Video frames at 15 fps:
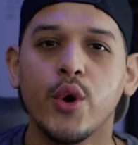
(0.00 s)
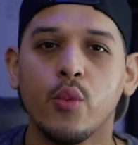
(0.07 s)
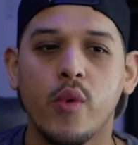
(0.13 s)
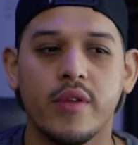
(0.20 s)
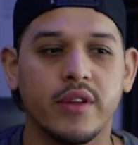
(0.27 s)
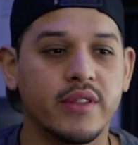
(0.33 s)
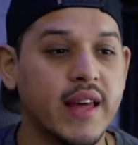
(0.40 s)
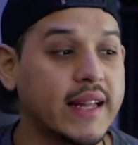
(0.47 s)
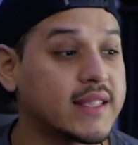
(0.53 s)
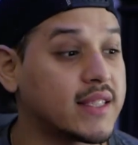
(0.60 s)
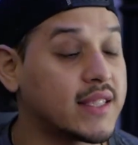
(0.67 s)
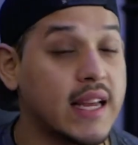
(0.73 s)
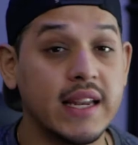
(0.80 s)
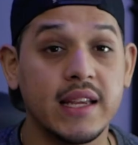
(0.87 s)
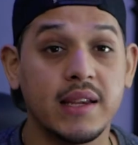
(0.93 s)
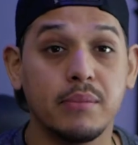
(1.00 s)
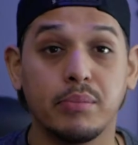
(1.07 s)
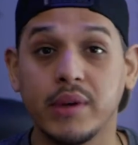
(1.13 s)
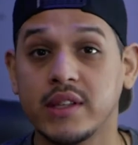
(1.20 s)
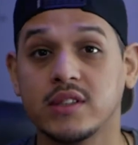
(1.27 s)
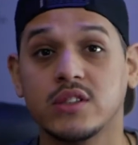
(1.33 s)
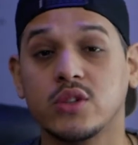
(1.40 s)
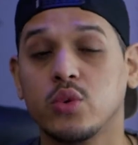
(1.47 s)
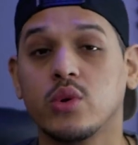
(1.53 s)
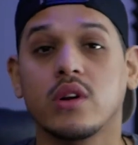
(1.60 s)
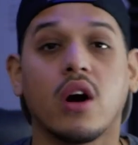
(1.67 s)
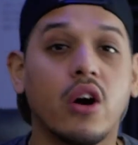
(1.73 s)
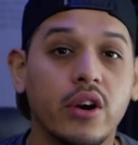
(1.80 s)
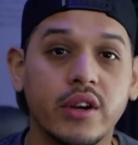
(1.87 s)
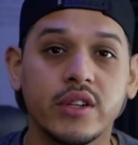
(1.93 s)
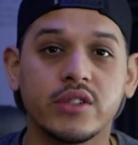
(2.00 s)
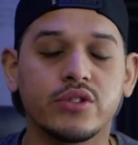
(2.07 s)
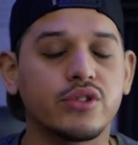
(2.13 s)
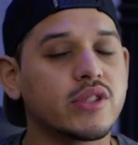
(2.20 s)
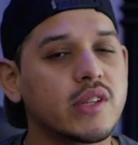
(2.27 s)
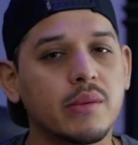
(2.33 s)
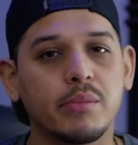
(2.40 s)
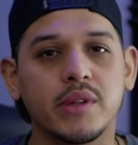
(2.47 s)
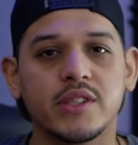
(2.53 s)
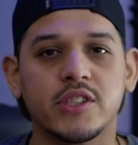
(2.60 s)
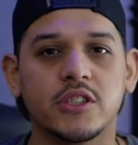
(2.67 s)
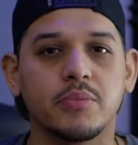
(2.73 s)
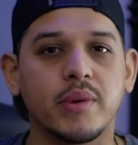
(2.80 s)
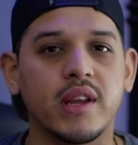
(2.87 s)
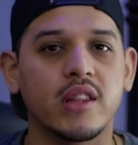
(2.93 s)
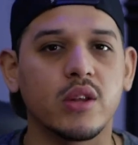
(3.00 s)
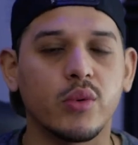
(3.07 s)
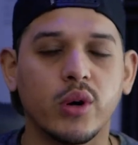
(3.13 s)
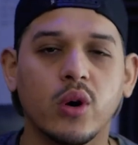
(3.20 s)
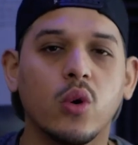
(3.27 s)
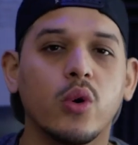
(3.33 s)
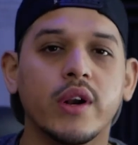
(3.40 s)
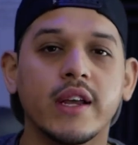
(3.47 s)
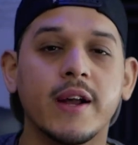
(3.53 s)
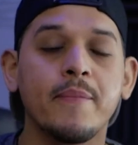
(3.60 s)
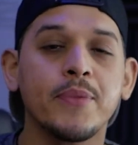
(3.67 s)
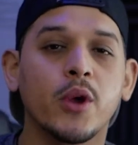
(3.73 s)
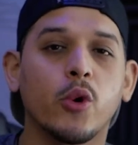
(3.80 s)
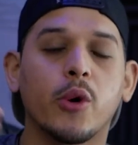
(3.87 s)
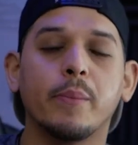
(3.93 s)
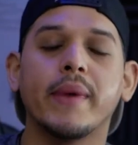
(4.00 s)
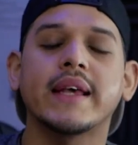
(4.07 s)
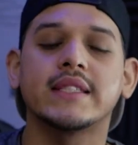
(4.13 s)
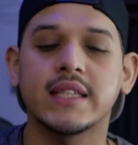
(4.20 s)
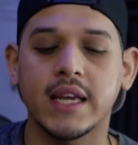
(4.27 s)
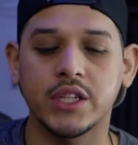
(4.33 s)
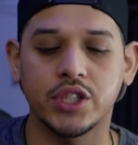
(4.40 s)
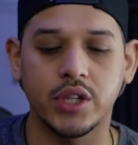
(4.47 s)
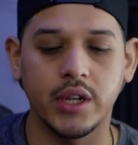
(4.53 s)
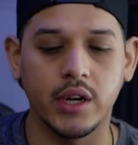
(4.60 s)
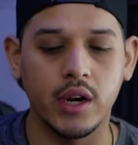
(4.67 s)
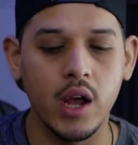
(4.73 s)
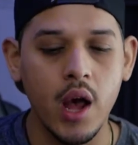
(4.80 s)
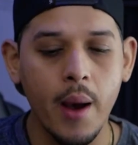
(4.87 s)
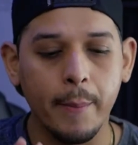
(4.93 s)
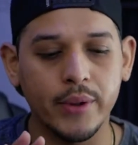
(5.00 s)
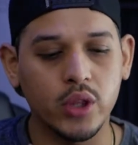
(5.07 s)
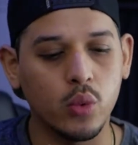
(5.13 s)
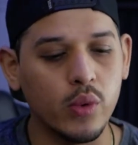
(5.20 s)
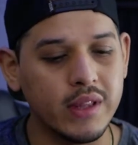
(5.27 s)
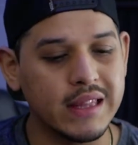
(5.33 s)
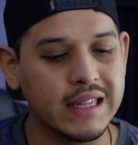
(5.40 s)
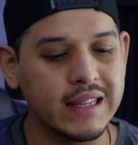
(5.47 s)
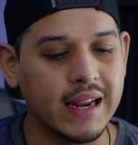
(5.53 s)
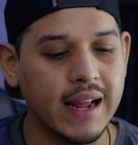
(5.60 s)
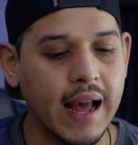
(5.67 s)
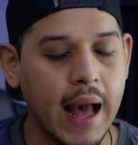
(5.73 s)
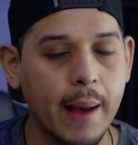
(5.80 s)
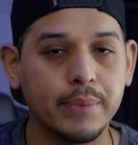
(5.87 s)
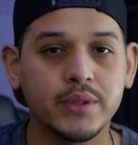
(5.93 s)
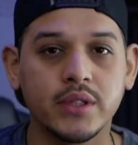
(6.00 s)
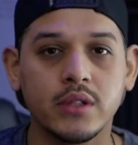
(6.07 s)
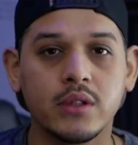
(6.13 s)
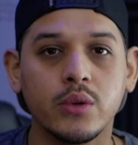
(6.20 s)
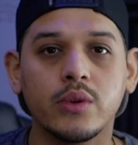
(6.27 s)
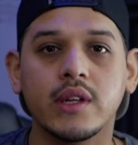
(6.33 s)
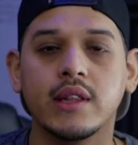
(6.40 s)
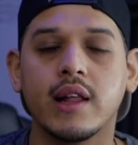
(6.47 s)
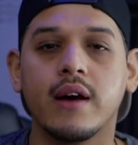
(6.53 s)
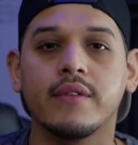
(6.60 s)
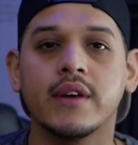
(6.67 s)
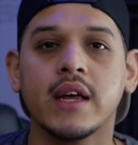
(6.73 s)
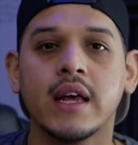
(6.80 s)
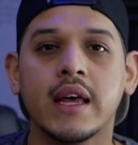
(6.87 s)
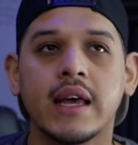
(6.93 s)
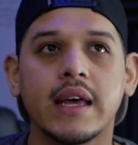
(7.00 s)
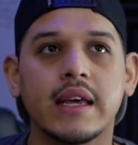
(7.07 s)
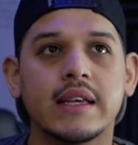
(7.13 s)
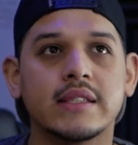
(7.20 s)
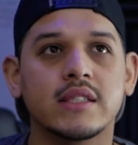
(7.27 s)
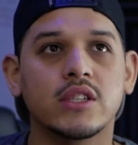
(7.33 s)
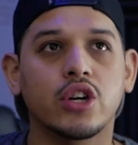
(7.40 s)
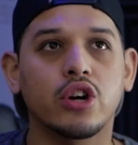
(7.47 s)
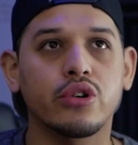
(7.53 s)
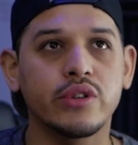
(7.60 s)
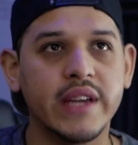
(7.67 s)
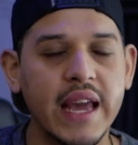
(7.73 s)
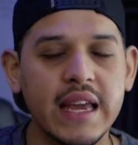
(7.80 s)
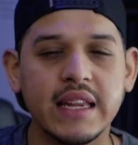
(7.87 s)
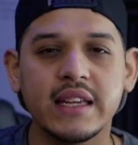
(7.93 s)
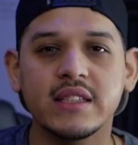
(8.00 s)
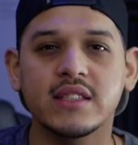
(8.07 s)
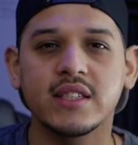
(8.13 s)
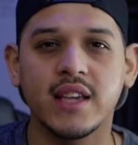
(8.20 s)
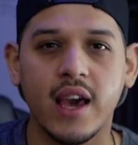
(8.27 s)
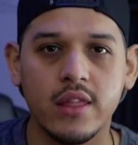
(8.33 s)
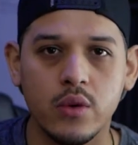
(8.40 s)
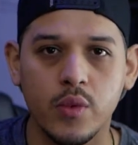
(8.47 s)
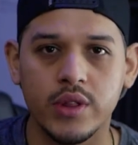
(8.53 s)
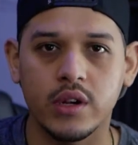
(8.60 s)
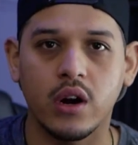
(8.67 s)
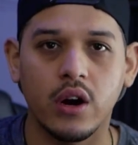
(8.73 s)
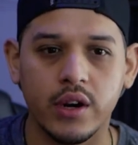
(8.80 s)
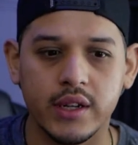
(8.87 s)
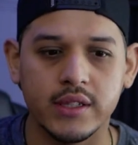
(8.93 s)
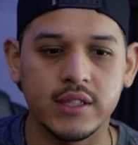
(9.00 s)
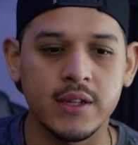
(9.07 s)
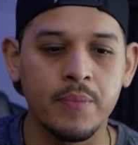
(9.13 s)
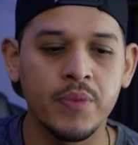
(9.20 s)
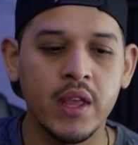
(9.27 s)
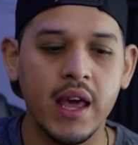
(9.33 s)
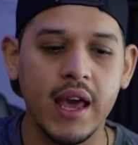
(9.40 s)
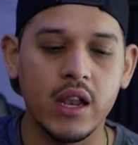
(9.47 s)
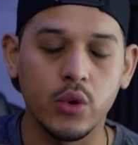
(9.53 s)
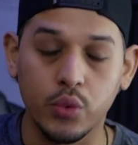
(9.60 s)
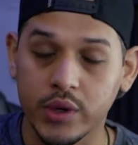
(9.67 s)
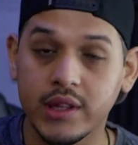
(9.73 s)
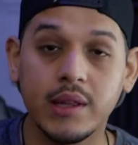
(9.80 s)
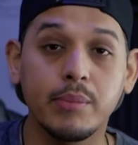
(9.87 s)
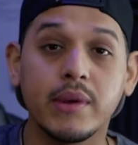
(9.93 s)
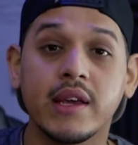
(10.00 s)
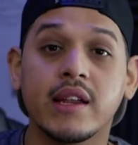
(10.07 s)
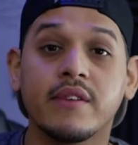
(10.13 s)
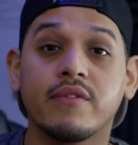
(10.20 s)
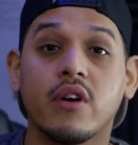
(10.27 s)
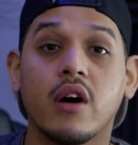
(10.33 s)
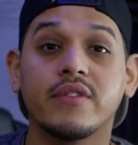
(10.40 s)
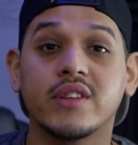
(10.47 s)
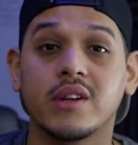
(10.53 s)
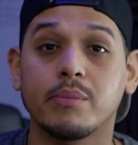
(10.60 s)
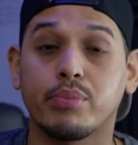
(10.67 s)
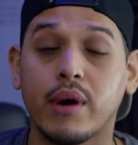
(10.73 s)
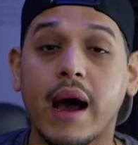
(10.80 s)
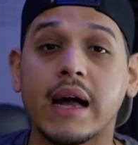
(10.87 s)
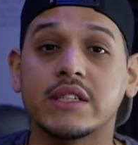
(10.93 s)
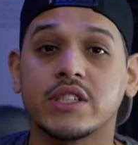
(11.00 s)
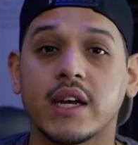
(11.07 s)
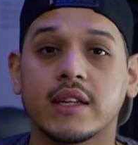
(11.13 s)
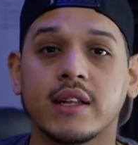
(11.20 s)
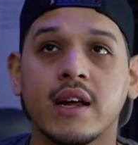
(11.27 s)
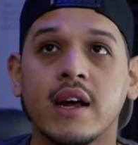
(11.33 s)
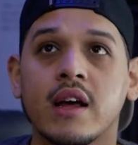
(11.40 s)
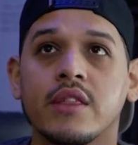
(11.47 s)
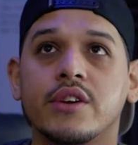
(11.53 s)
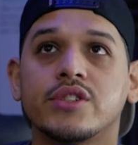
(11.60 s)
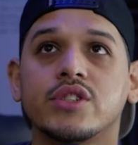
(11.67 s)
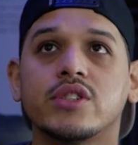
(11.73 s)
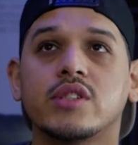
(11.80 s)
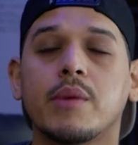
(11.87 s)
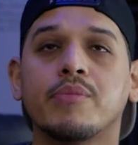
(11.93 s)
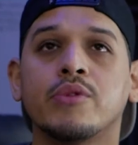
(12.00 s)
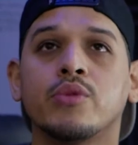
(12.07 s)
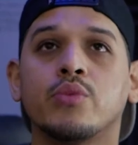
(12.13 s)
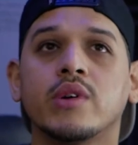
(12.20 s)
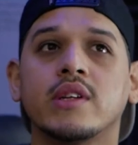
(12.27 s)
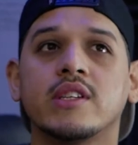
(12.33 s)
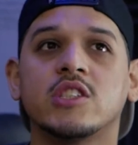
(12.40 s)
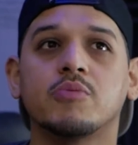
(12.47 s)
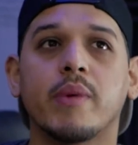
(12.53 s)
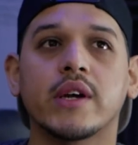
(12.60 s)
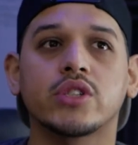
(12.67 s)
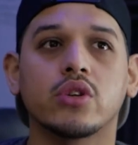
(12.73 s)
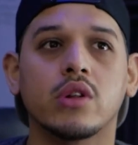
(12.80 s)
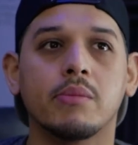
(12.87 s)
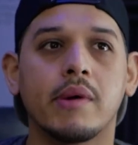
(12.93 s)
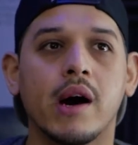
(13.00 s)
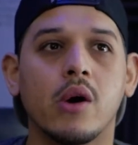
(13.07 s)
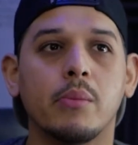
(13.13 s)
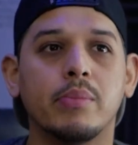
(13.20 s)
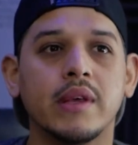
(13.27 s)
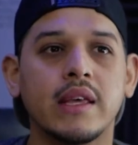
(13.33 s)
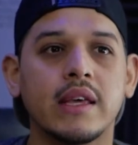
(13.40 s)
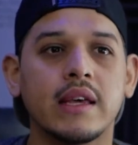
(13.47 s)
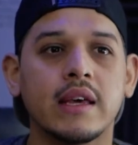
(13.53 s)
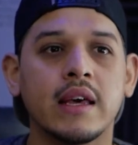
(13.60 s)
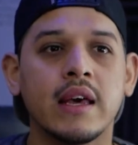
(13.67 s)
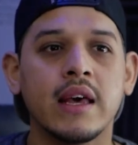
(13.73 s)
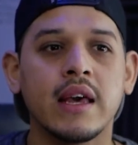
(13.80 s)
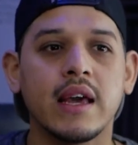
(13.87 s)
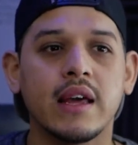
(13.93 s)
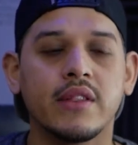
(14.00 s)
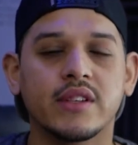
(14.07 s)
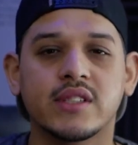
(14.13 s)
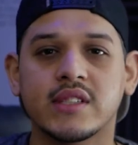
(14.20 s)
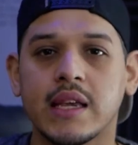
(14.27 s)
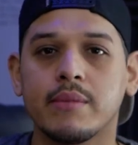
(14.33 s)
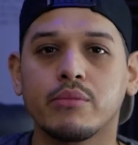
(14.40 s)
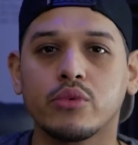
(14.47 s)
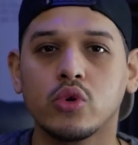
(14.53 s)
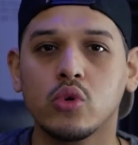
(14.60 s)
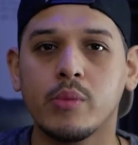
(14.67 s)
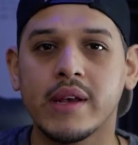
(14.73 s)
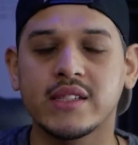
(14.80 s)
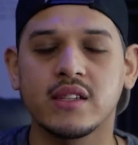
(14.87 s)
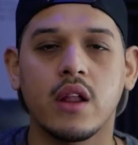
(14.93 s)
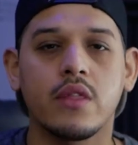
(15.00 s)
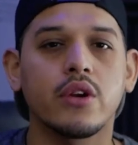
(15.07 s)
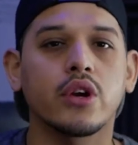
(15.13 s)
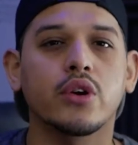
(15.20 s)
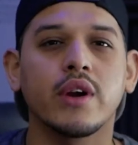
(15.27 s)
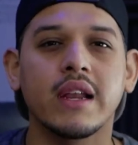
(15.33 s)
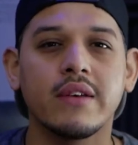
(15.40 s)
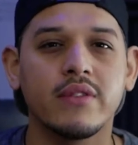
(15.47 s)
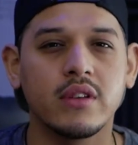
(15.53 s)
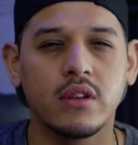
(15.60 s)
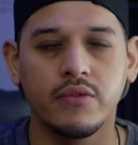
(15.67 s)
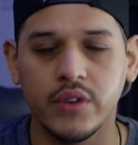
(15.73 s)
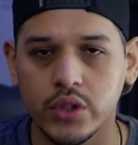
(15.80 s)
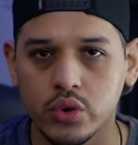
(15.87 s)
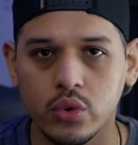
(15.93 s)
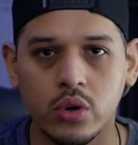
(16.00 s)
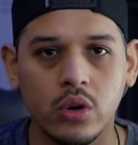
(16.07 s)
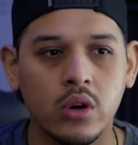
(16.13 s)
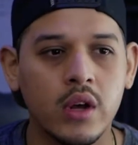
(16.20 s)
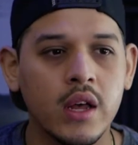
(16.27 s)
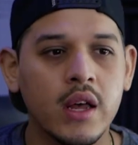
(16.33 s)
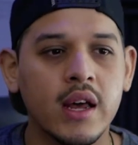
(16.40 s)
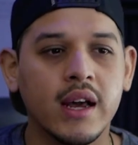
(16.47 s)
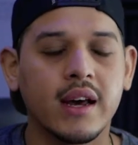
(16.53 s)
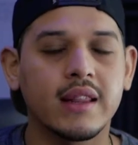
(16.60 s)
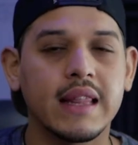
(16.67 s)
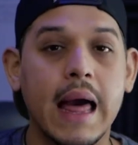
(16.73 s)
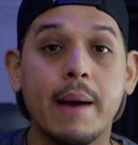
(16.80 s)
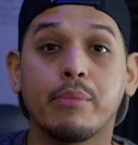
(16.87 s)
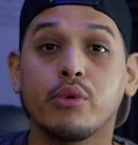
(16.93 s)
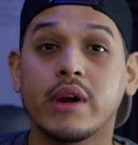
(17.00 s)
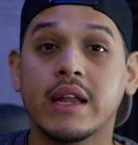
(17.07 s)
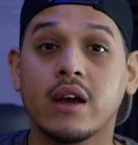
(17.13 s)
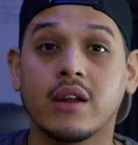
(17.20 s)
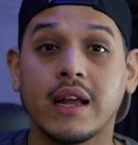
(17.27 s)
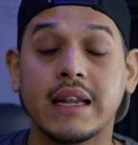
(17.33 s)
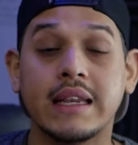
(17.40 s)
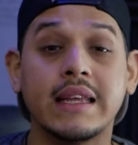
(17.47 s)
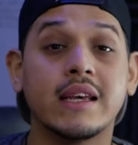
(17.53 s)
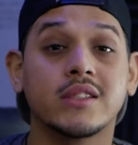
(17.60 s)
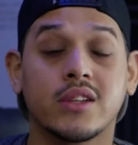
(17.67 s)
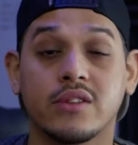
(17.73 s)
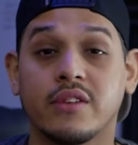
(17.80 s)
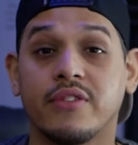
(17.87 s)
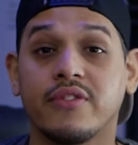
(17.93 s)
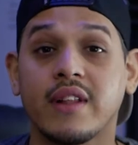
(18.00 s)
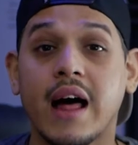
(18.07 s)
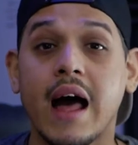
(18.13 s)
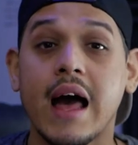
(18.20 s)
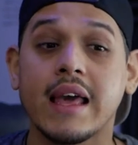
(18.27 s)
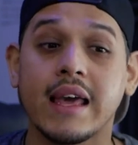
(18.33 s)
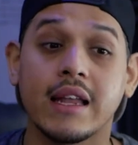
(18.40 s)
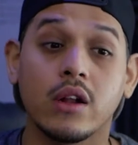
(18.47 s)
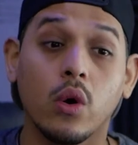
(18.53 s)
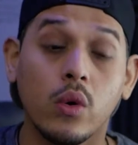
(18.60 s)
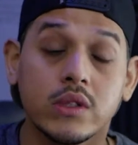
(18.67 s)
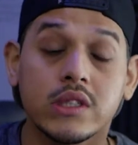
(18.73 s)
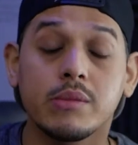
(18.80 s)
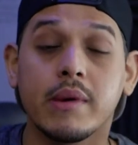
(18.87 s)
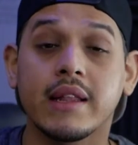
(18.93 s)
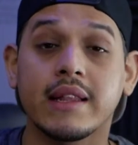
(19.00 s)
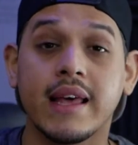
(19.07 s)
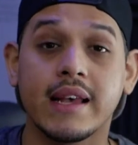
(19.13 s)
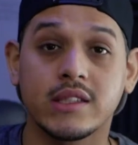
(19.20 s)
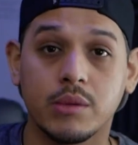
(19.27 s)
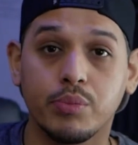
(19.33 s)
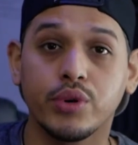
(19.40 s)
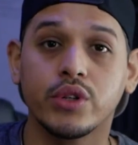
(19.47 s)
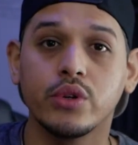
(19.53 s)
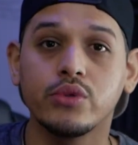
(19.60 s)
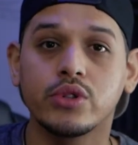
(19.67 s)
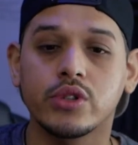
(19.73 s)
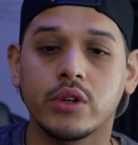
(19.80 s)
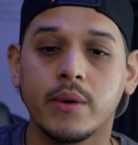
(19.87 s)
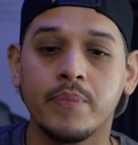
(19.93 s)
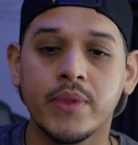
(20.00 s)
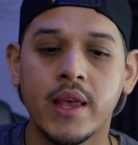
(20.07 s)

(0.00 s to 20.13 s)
whether that's sending beats to an artist or simply just being the recording or mixing engineer. But the one thing that I absolutely love is creating together with an artist and really being involved in a project. There's just something really special about being in the same room as another creative individual, collaborating on ideas on the fly, and ultimately as a producer,